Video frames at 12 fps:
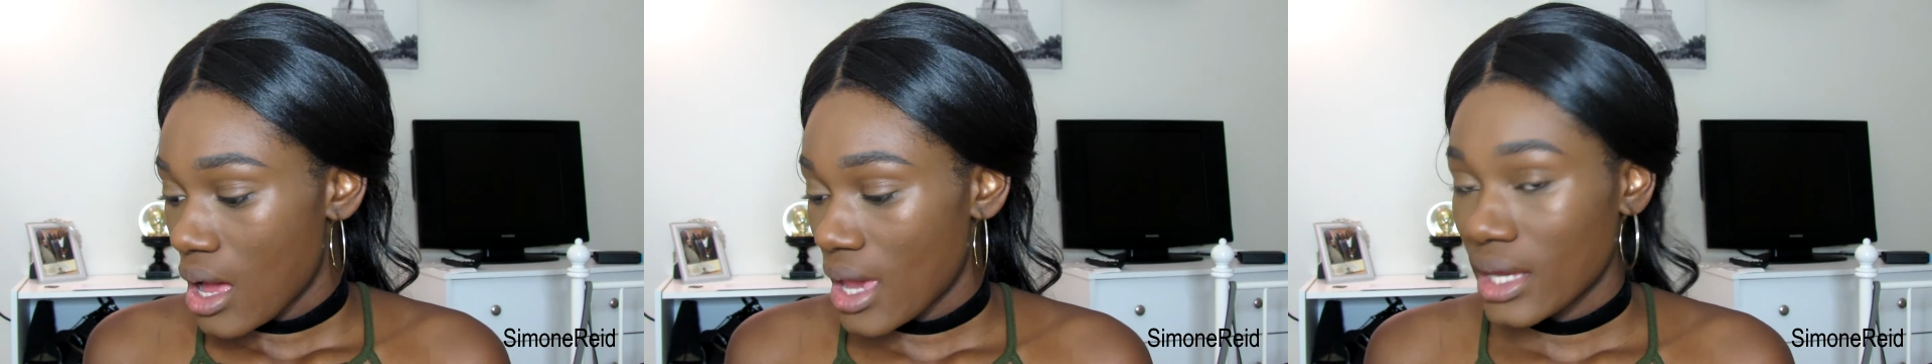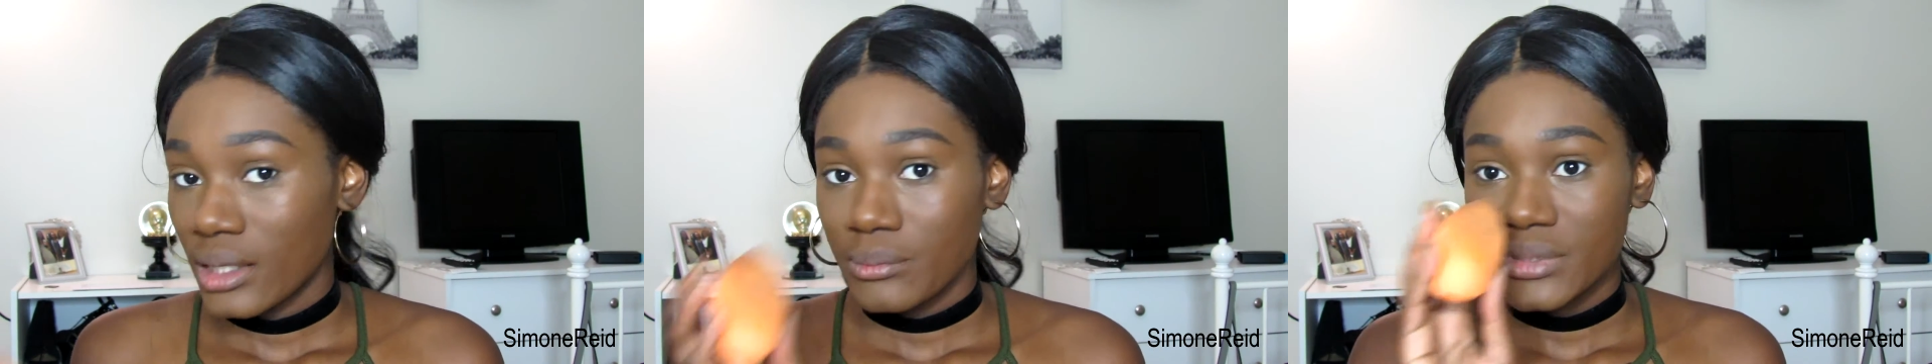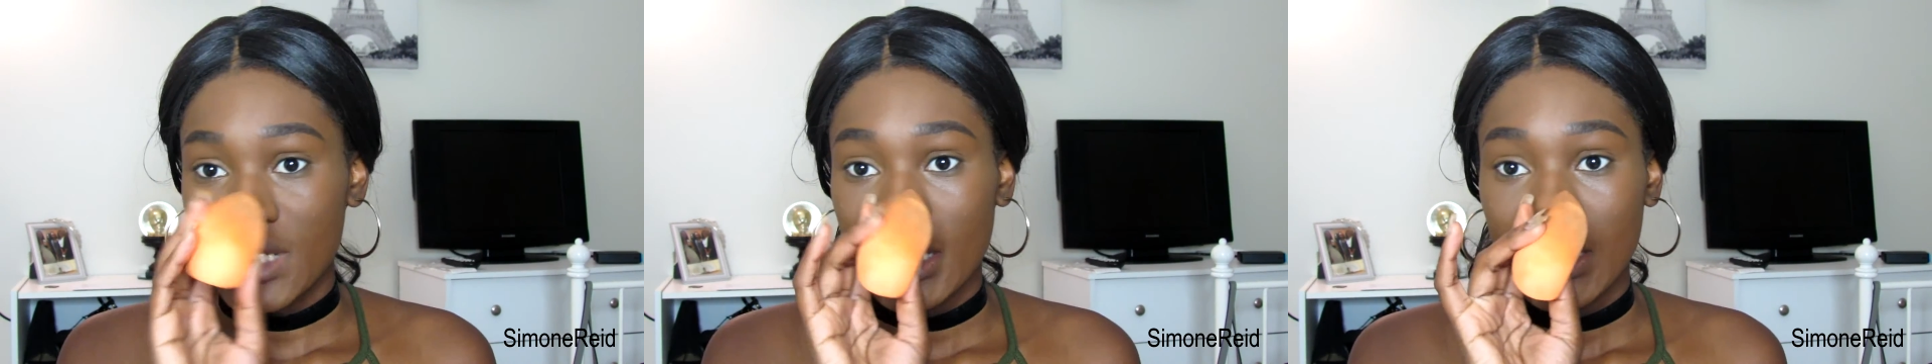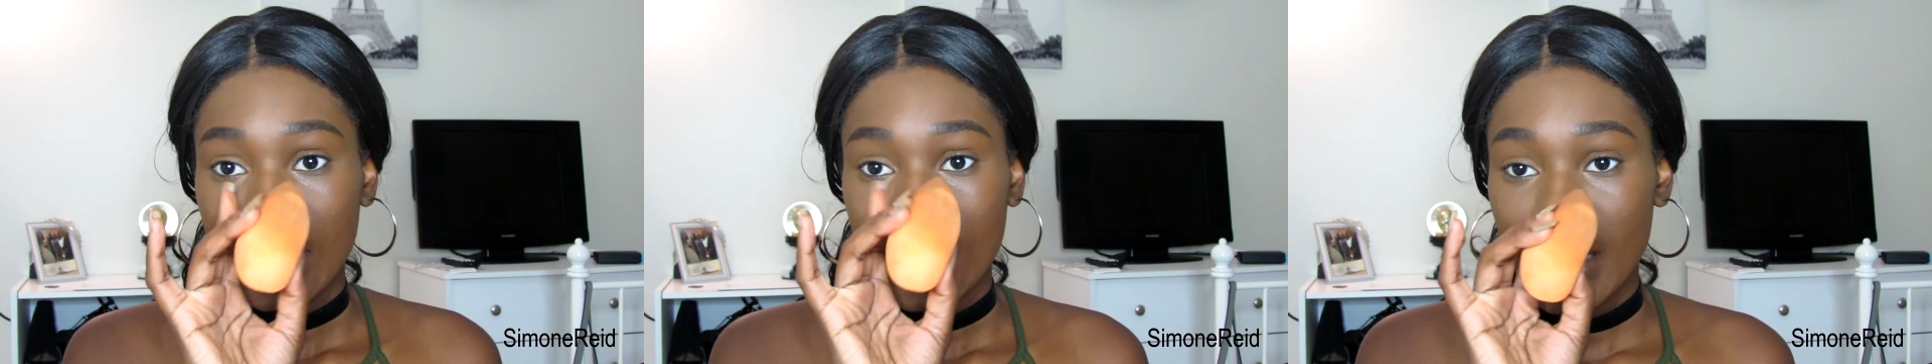And I'm
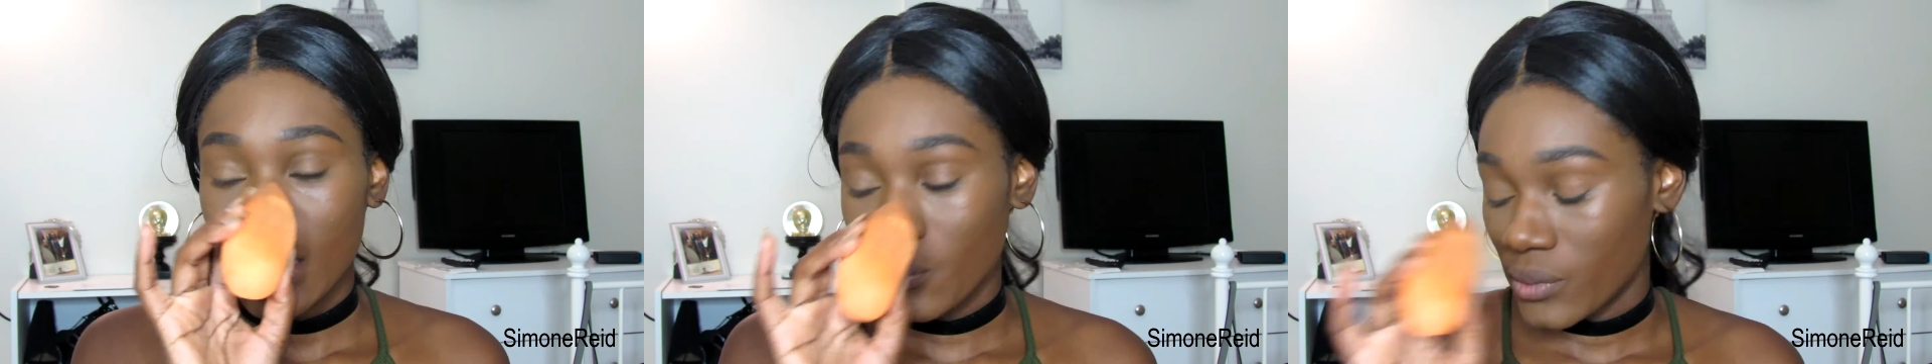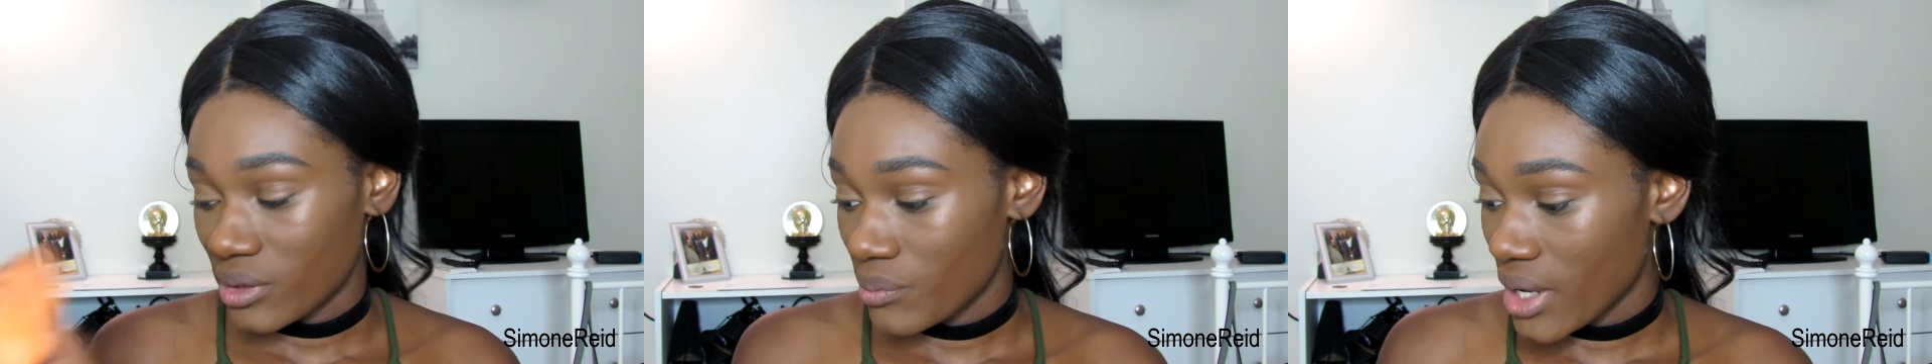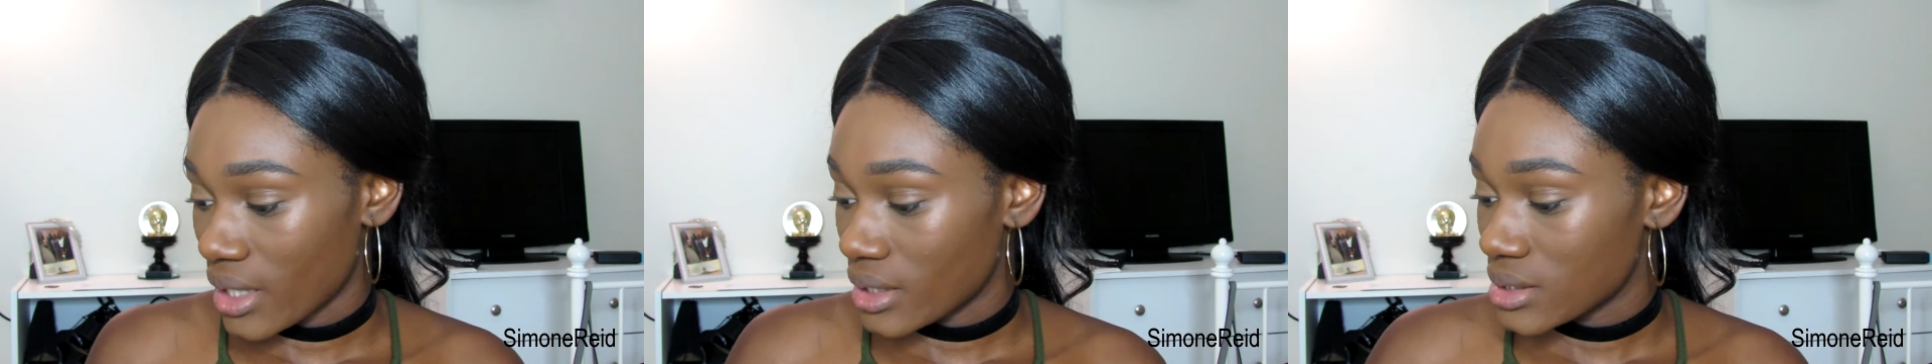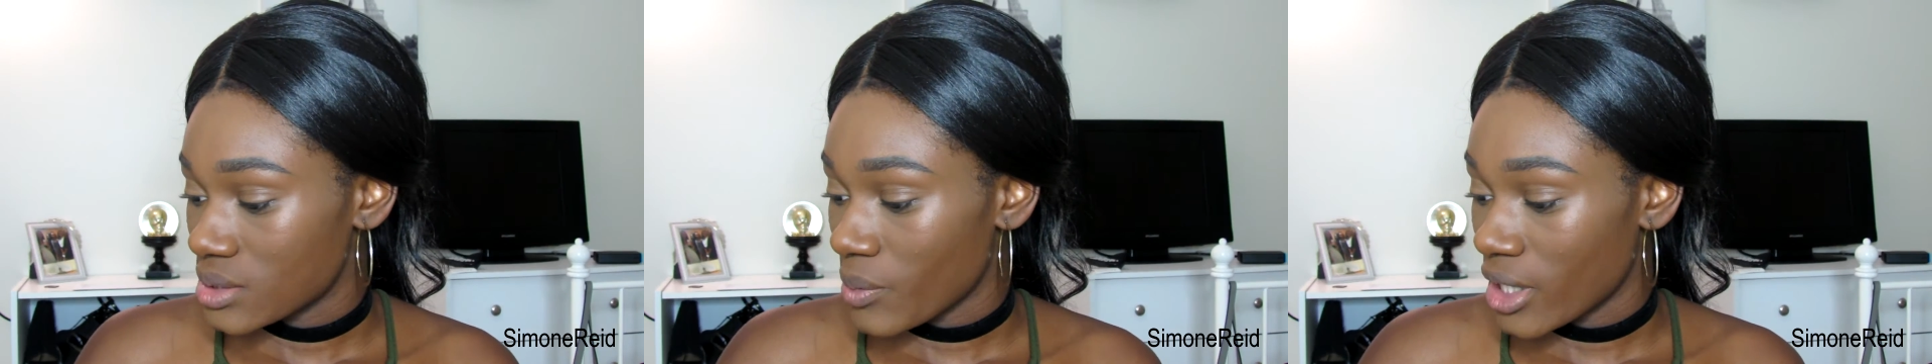setting it again with my
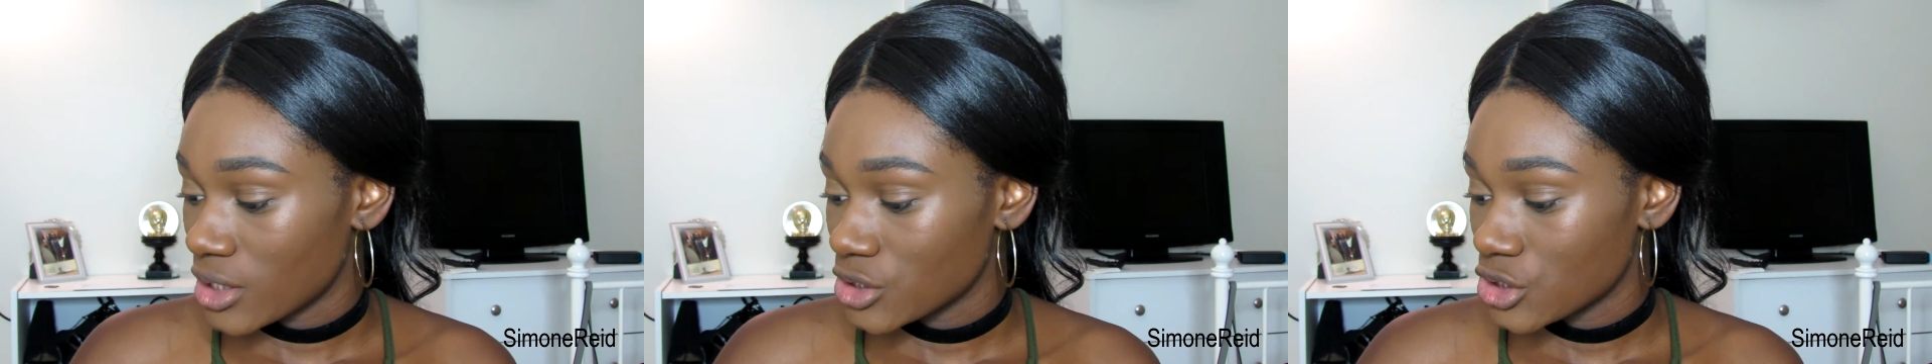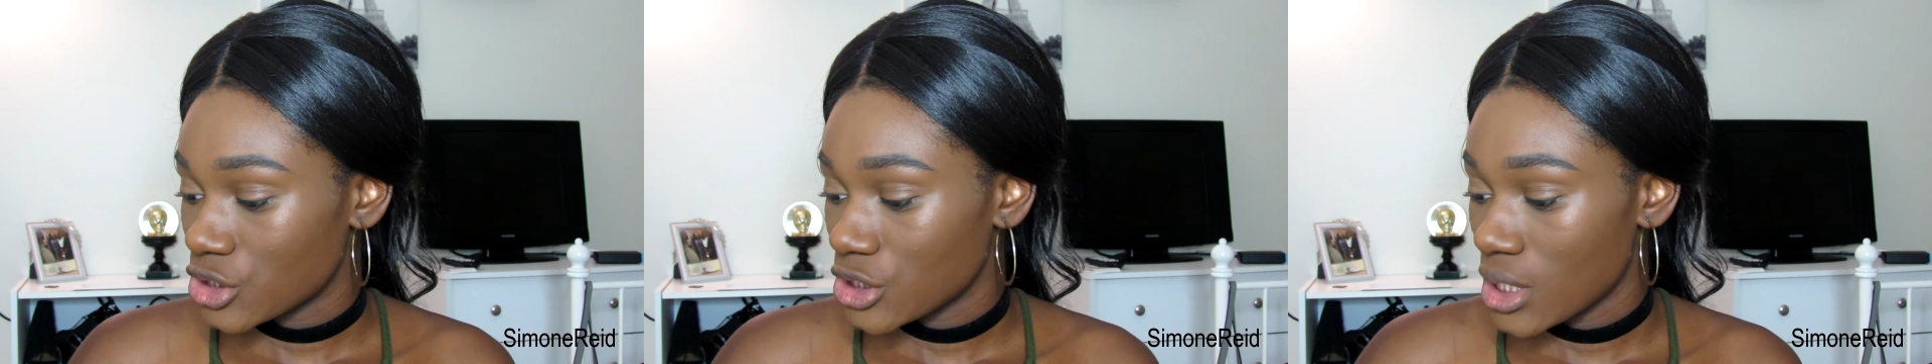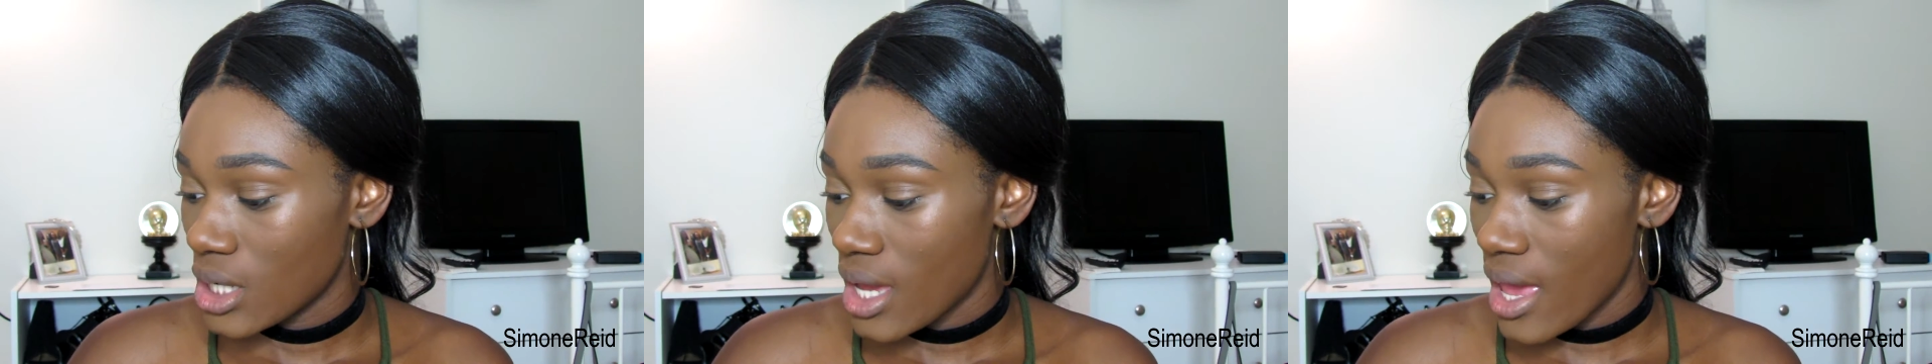sponge.